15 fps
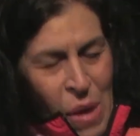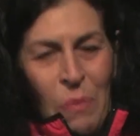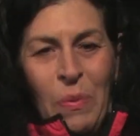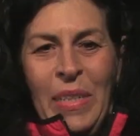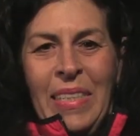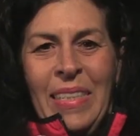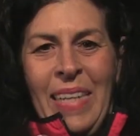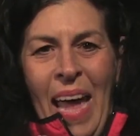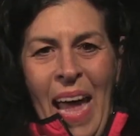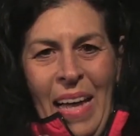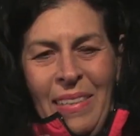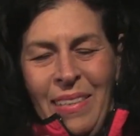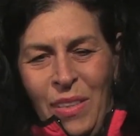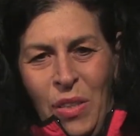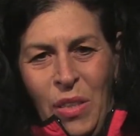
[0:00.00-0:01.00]
We
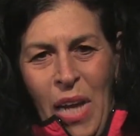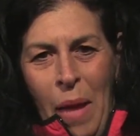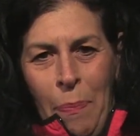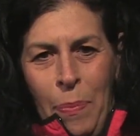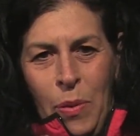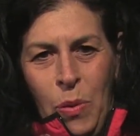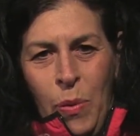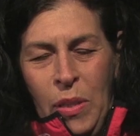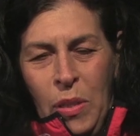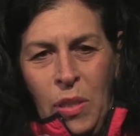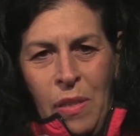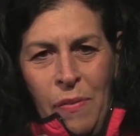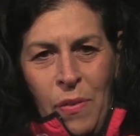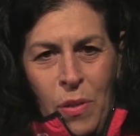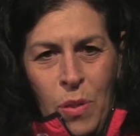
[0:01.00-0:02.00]
stand and chat between
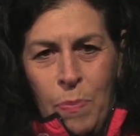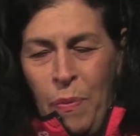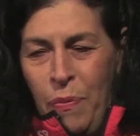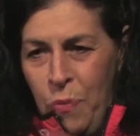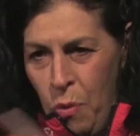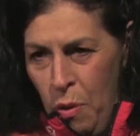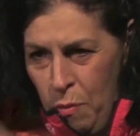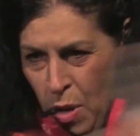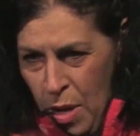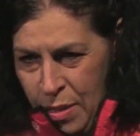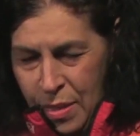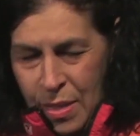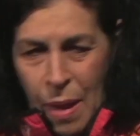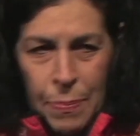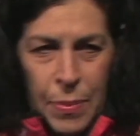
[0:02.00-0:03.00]
shivers before
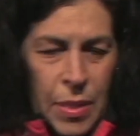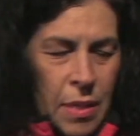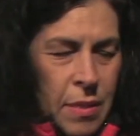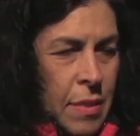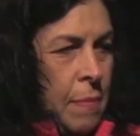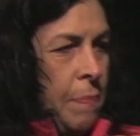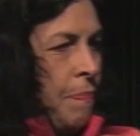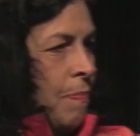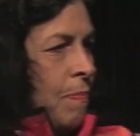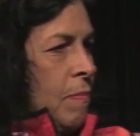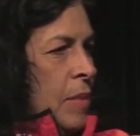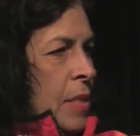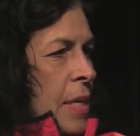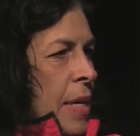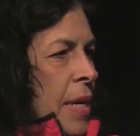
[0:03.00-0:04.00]
Ross stops us.
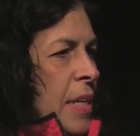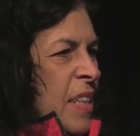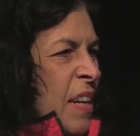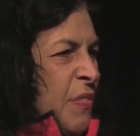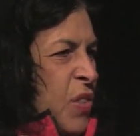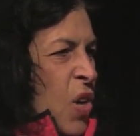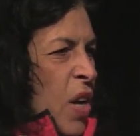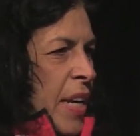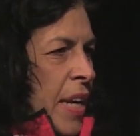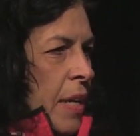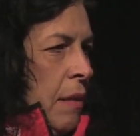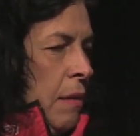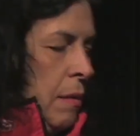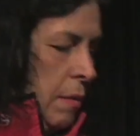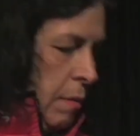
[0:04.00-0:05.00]
Enough
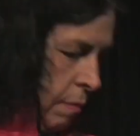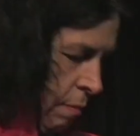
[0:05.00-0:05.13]
talking.